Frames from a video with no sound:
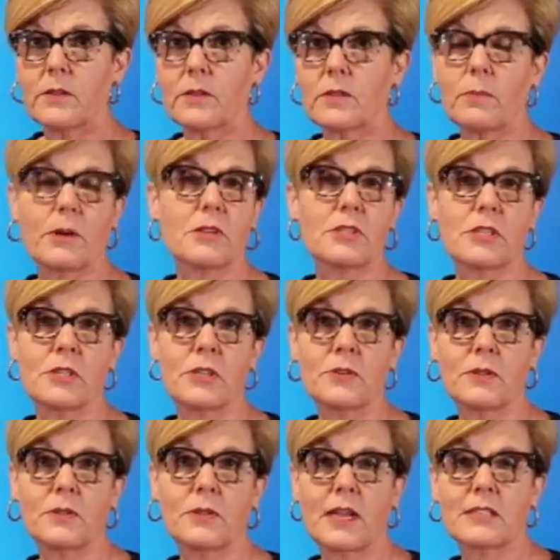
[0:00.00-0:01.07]
the person who
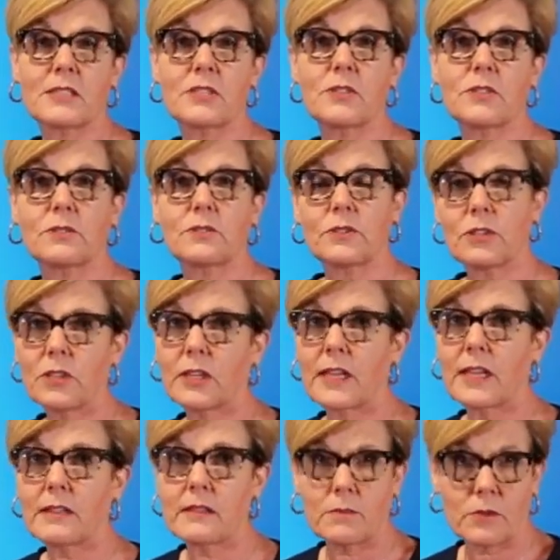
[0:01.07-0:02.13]
likes to look
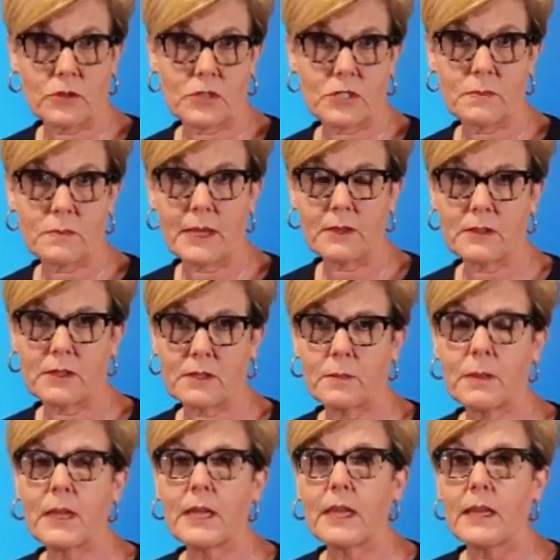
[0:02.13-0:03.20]
at them or smell
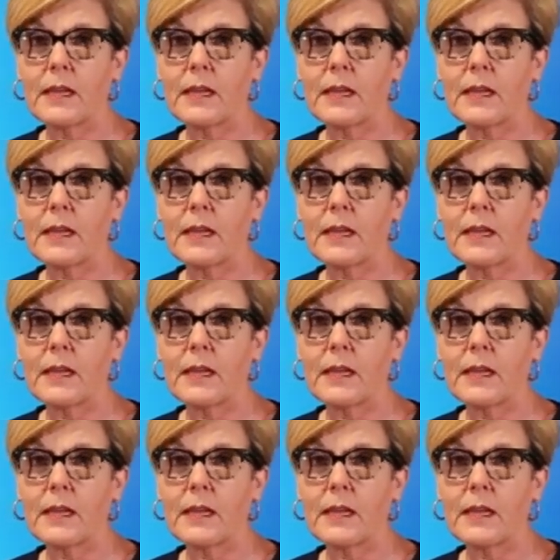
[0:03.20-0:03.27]
them.